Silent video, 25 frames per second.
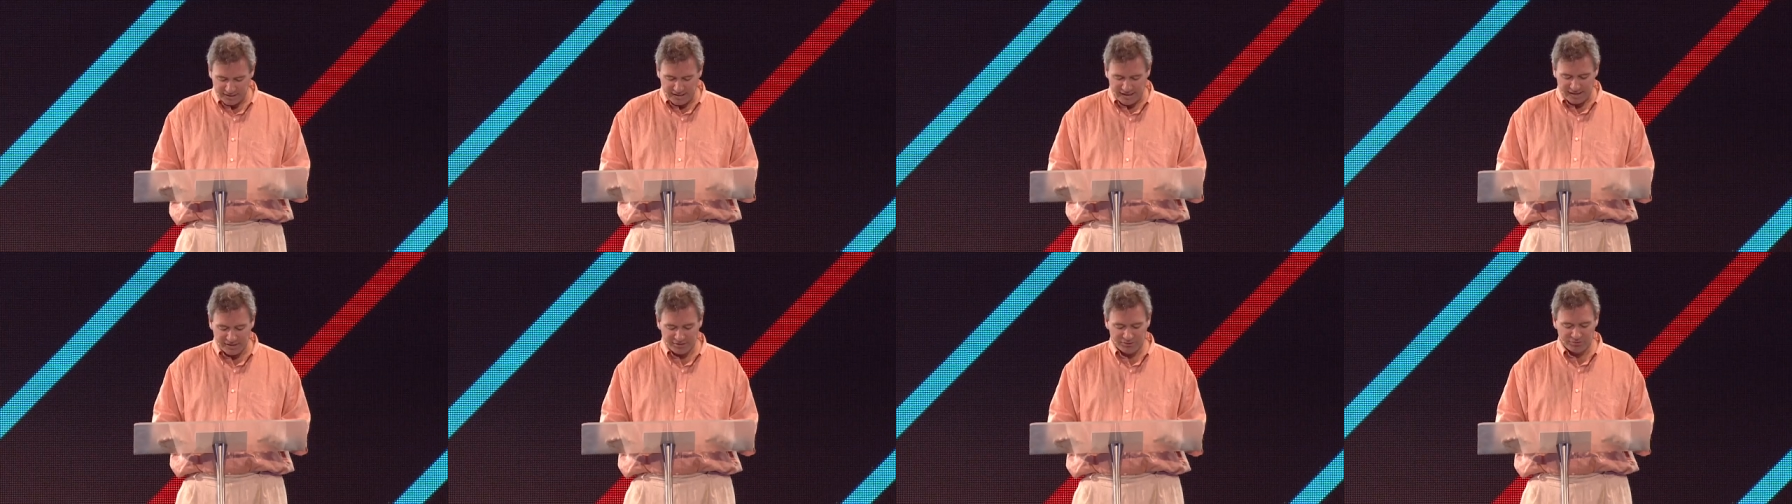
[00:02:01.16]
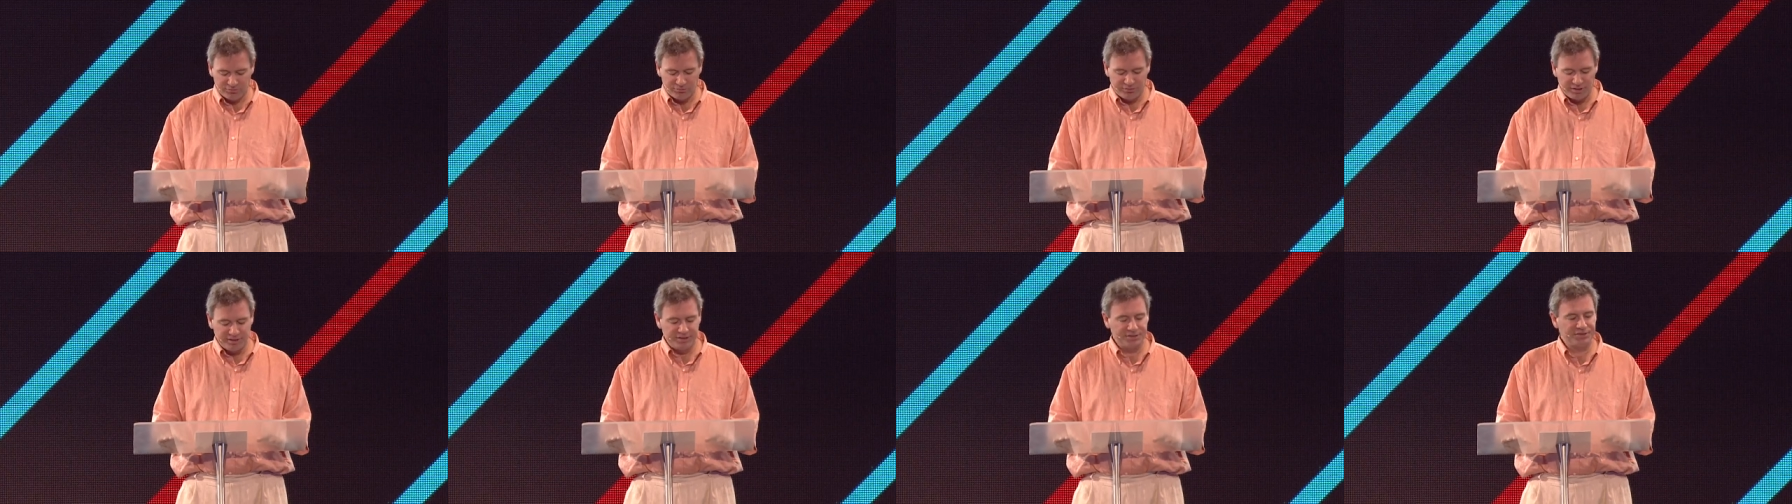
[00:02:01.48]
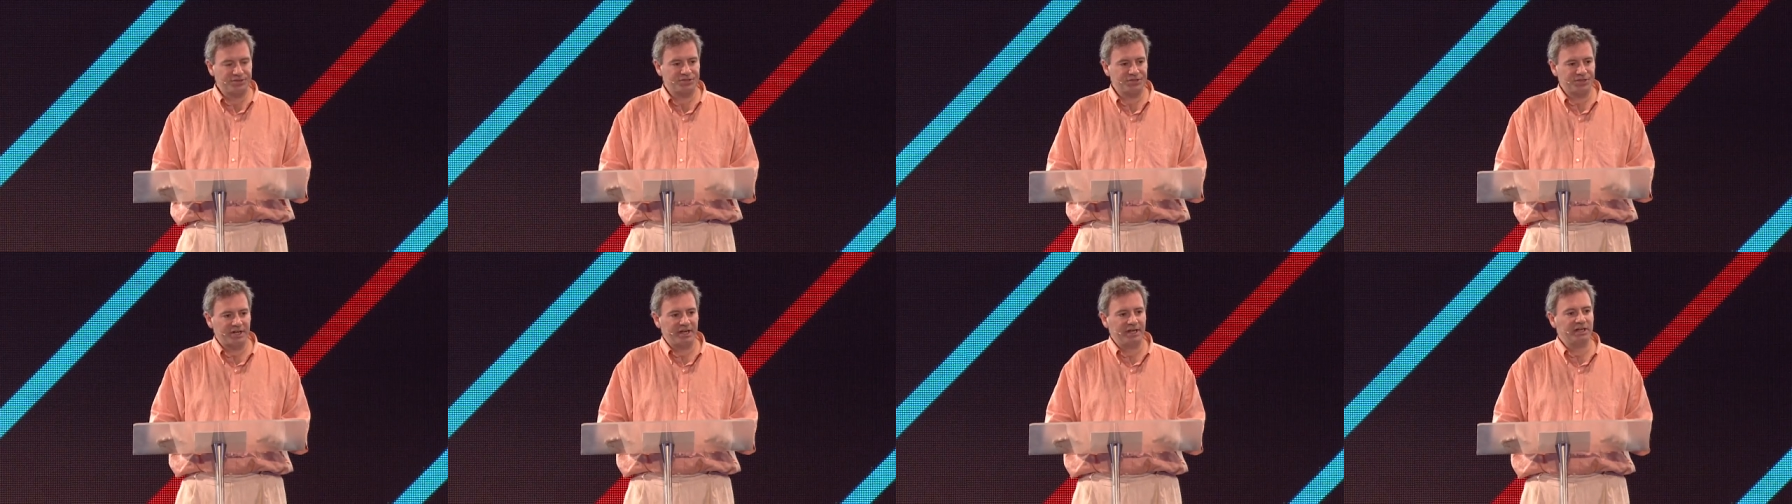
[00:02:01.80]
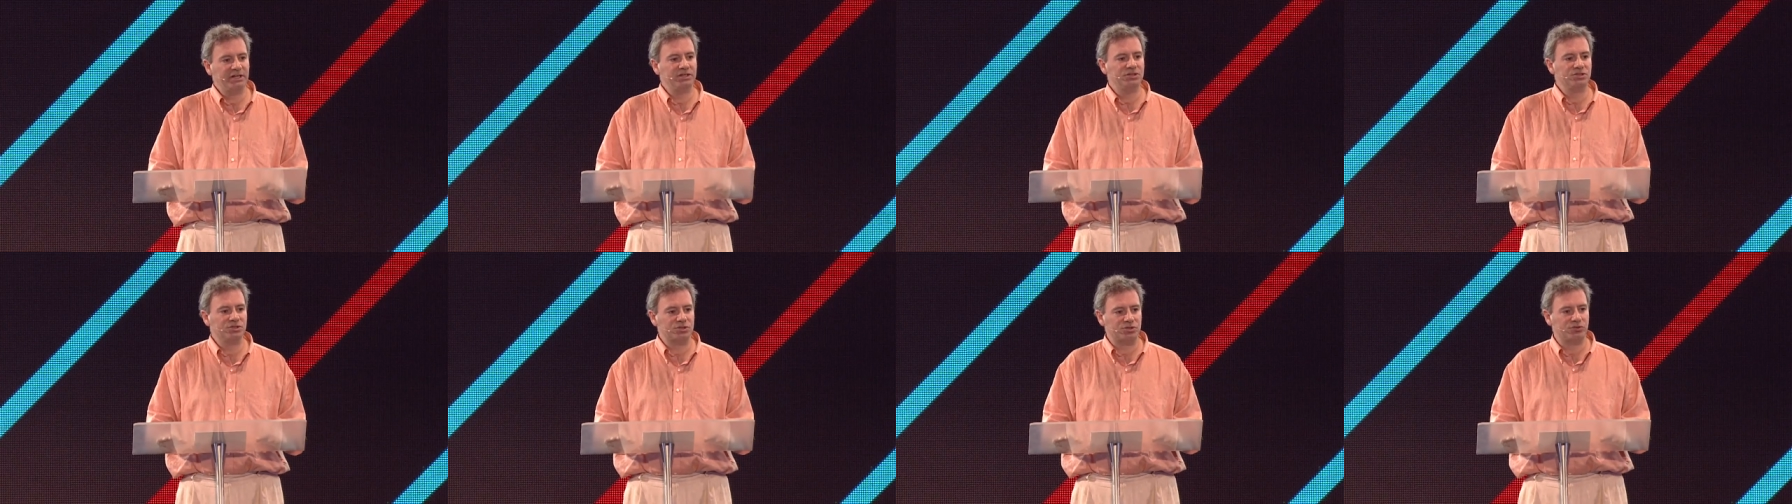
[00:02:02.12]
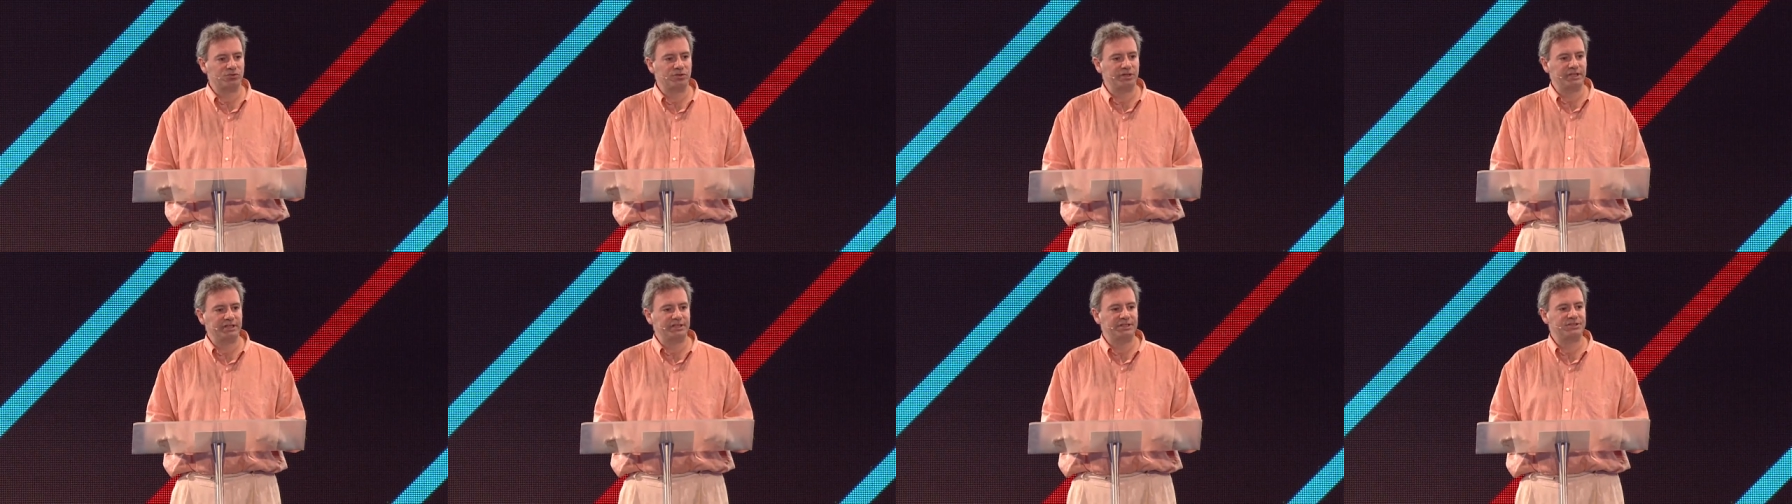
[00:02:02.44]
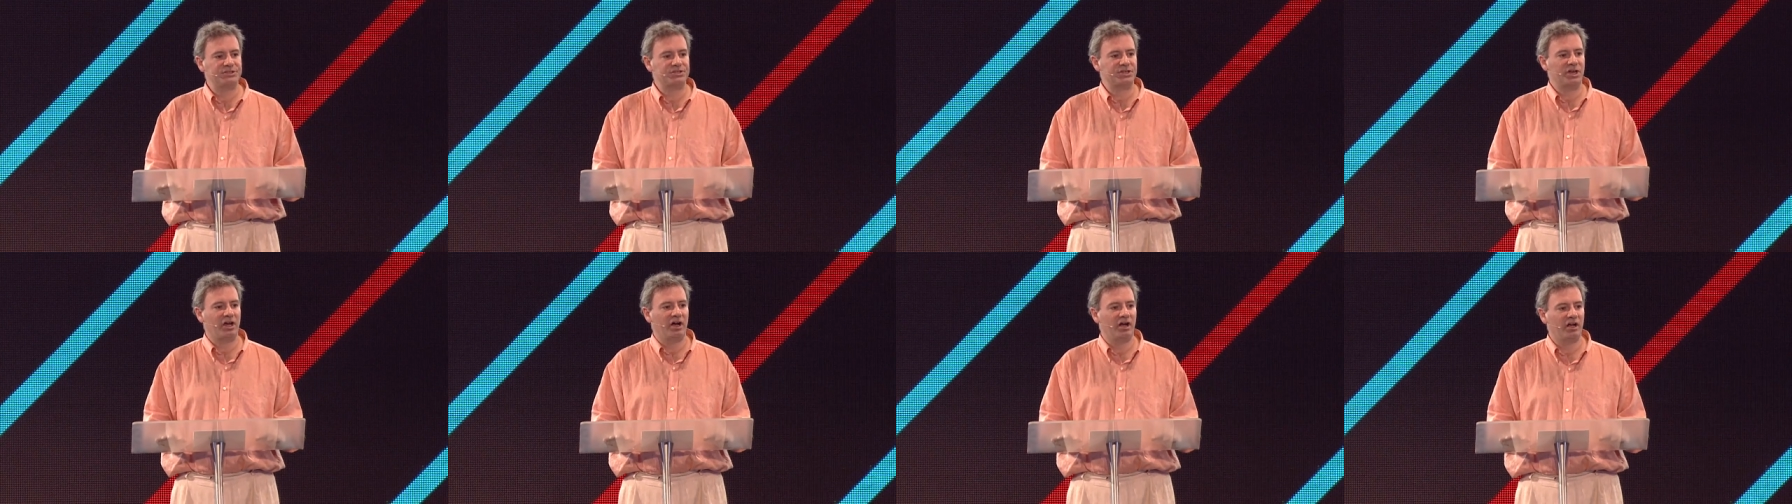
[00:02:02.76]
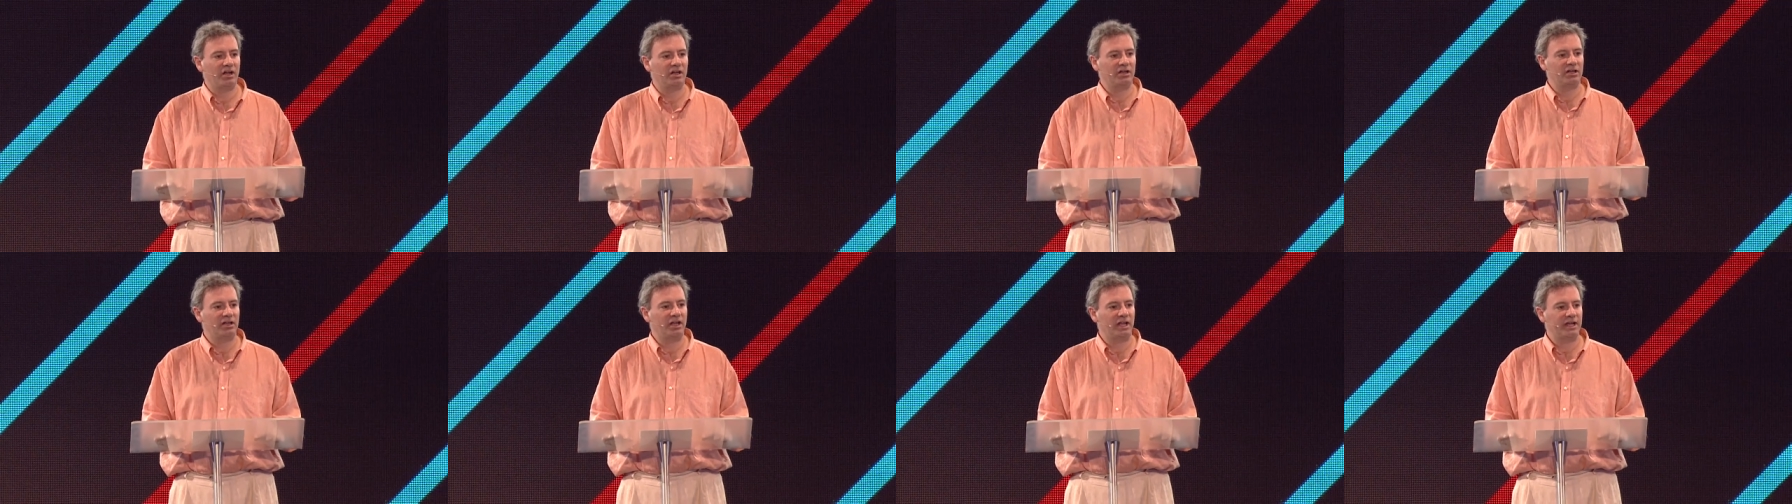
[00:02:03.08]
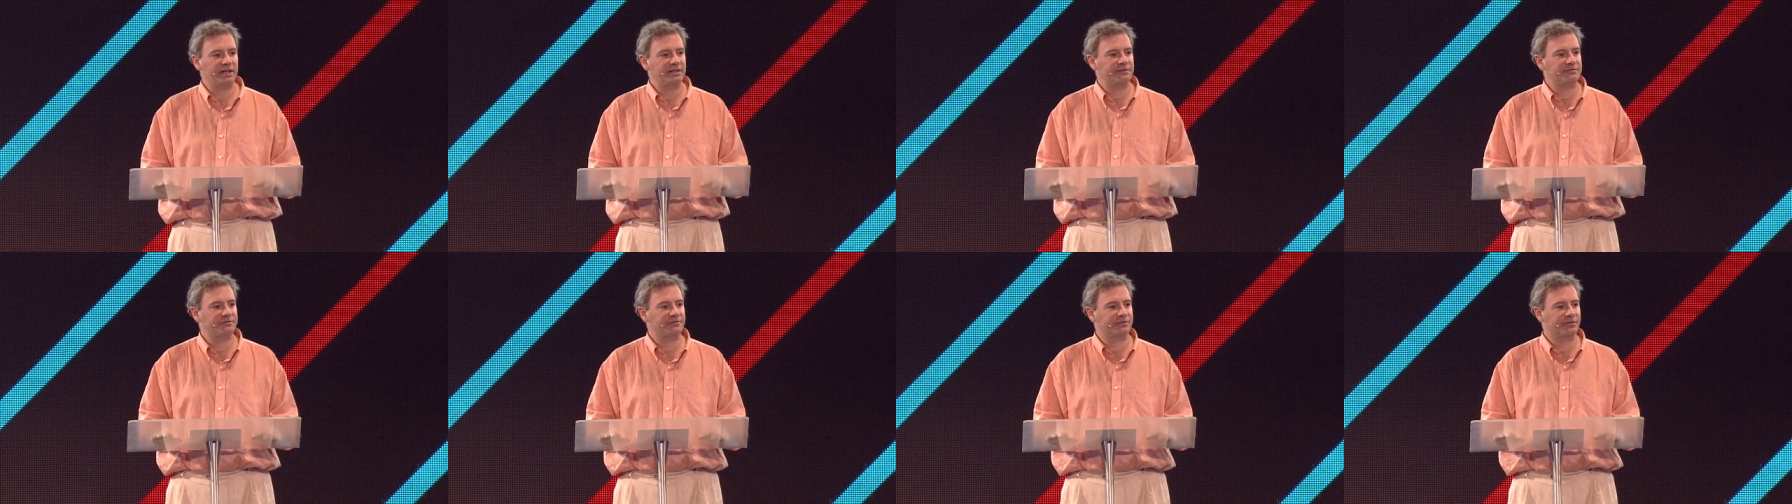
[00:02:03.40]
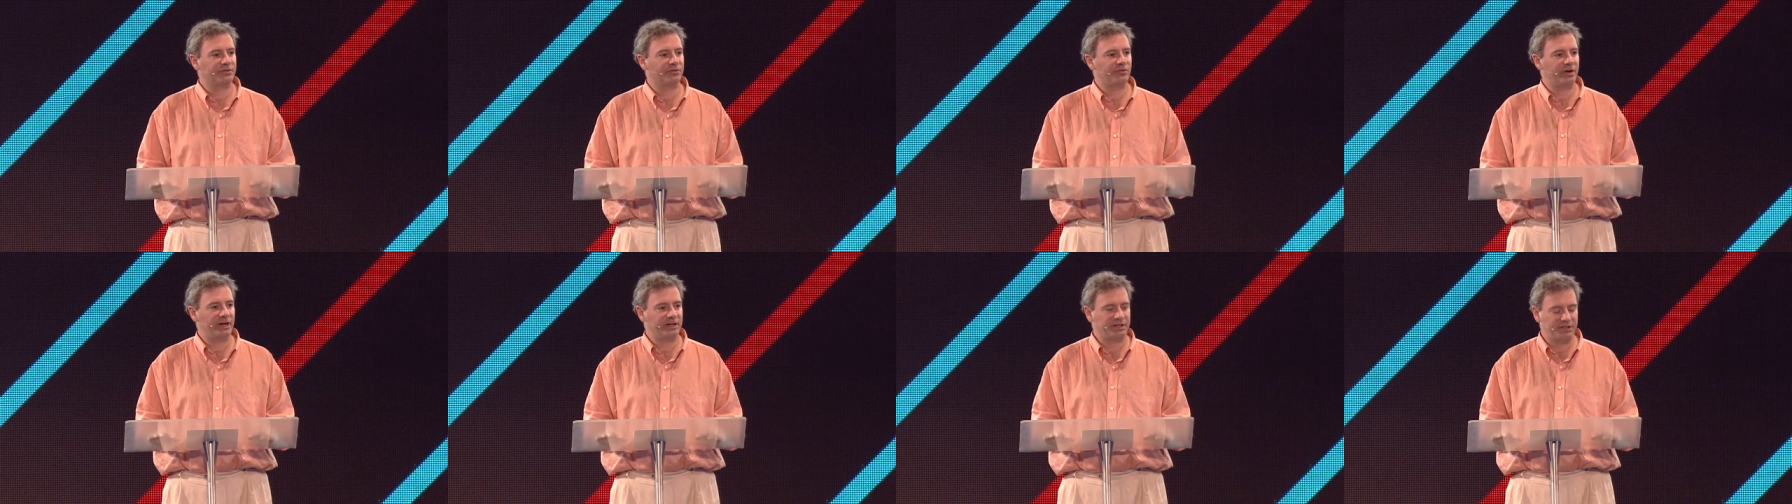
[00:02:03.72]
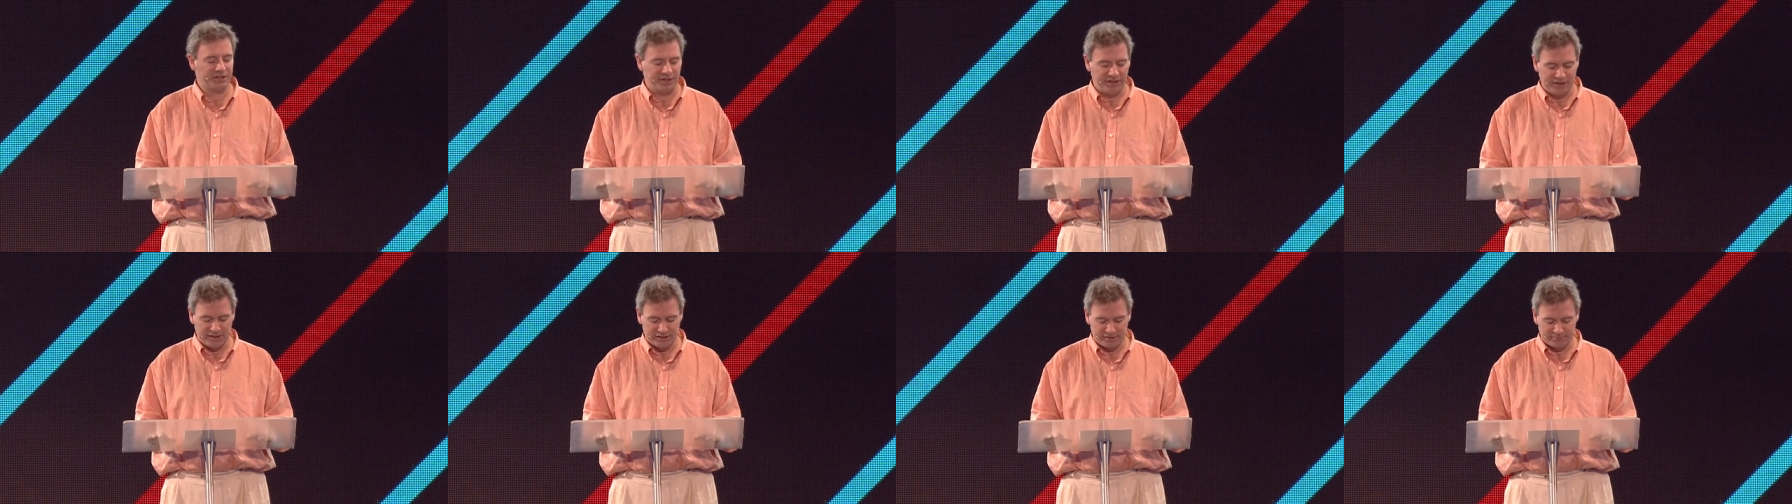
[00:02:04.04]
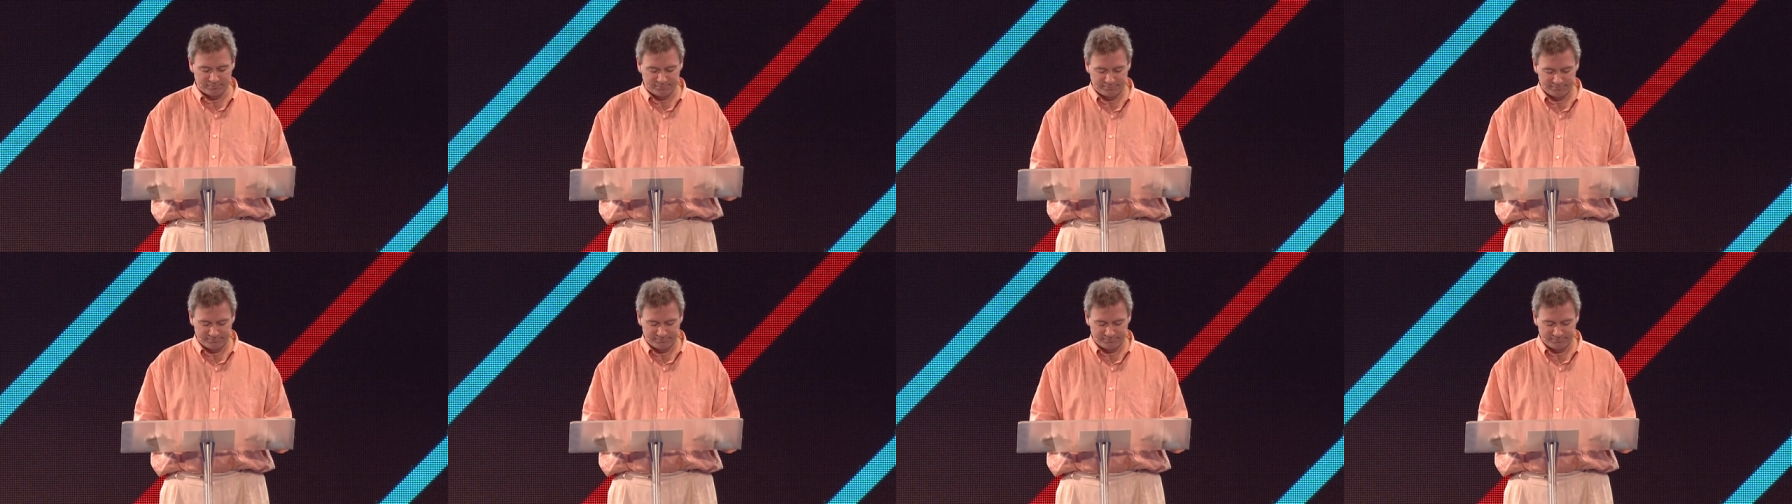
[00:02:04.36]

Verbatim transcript: Catherine's injuries are life threatening.